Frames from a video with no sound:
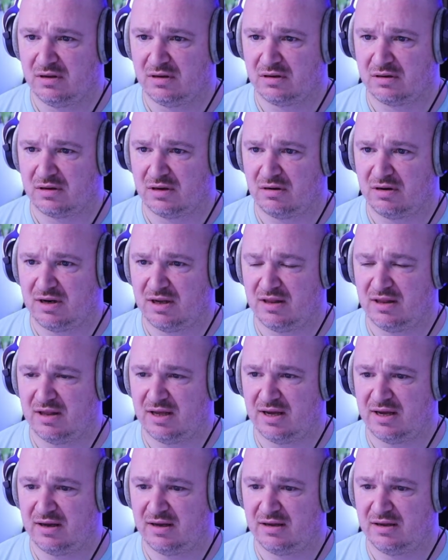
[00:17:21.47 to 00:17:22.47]
go like
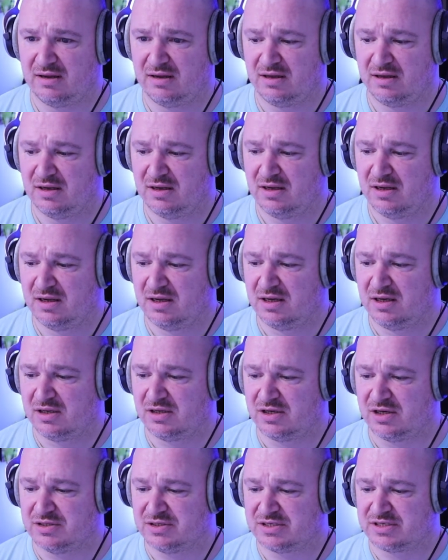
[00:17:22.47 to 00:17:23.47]
that.
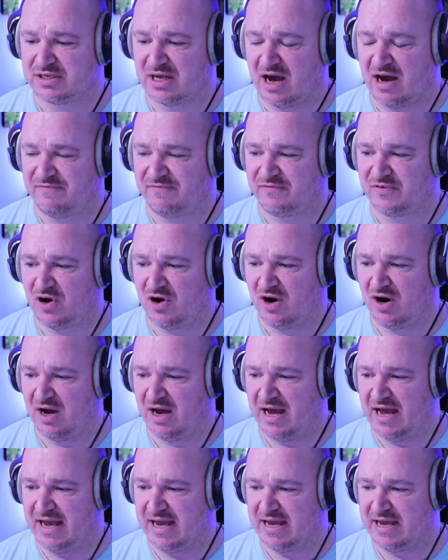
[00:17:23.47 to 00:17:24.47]
Because I've got
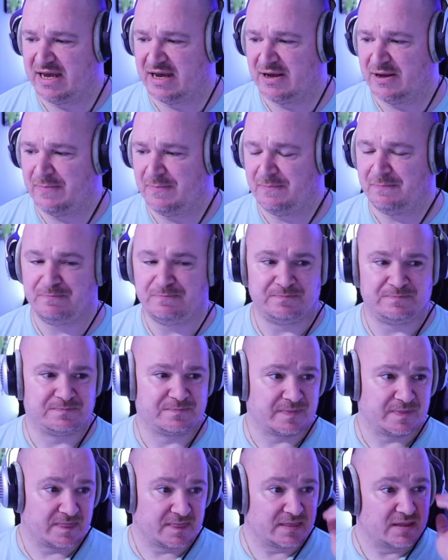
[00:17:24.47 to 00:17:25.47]
a
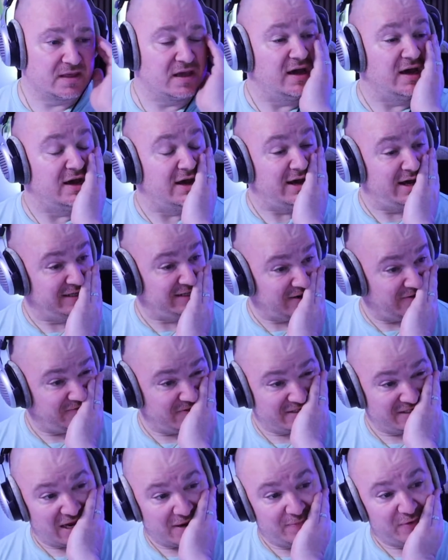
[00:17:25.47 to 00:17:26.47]
a
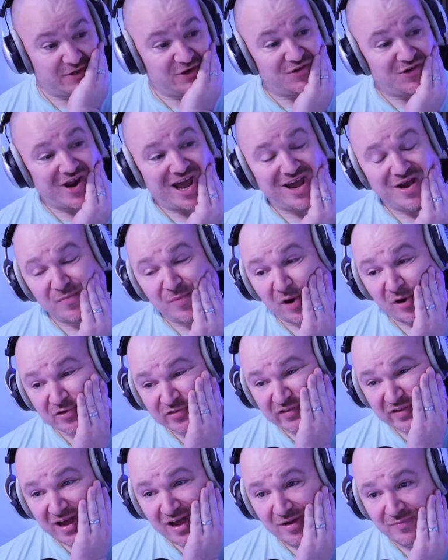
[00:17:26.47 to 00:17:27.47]
different type of creator
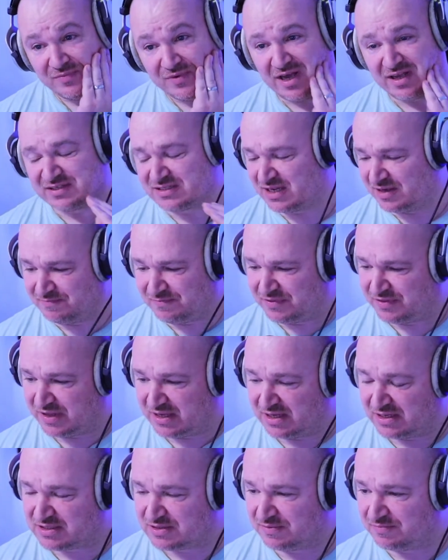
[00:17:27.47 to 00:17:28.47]
box that I
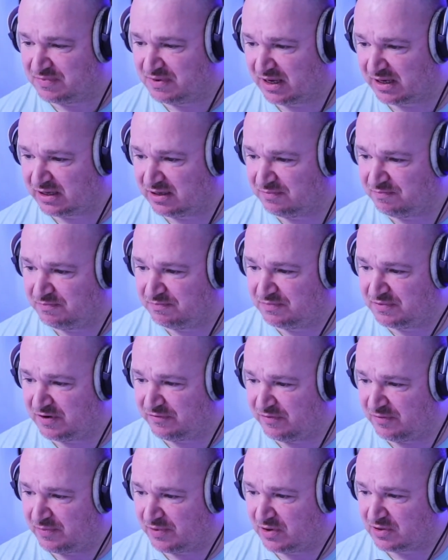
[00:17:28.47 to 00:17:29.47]
think it's like a
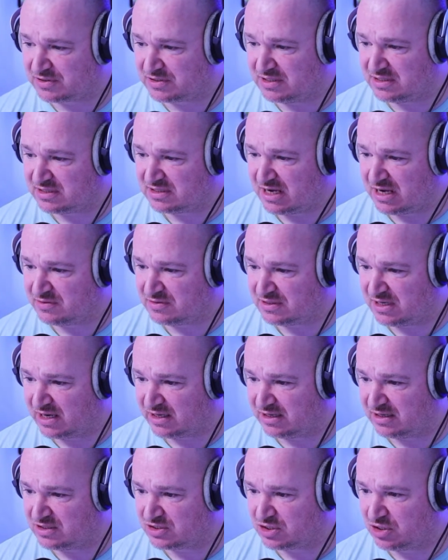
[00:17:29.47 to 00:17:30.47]
different box. It sounds
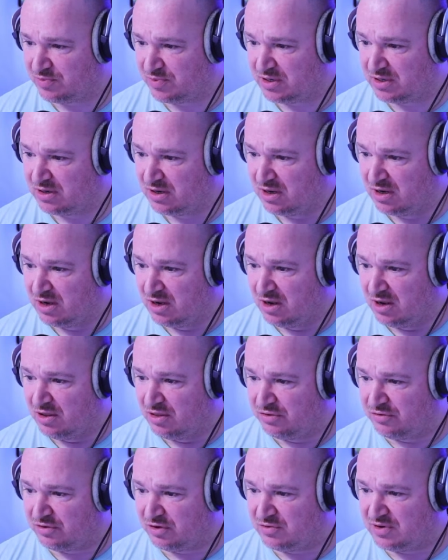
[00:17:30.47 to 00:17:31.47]
like it's coming
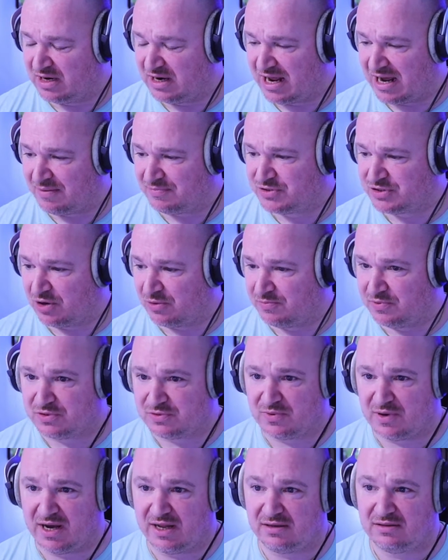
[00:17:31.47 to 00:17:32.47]
through your laptop as
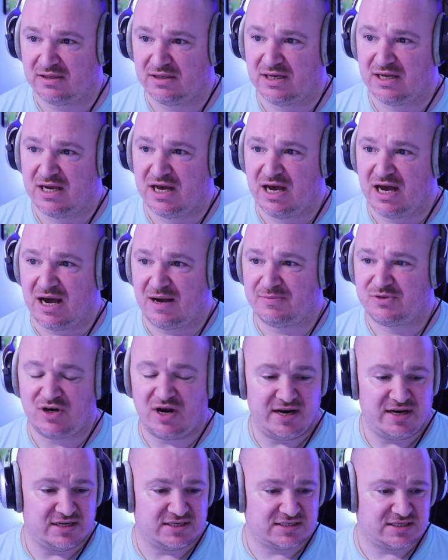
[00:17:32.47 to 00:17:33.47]
well. I'm
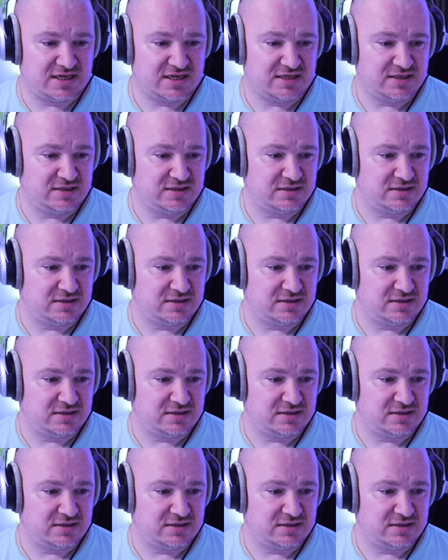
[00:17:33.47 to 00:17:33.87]
trying to see.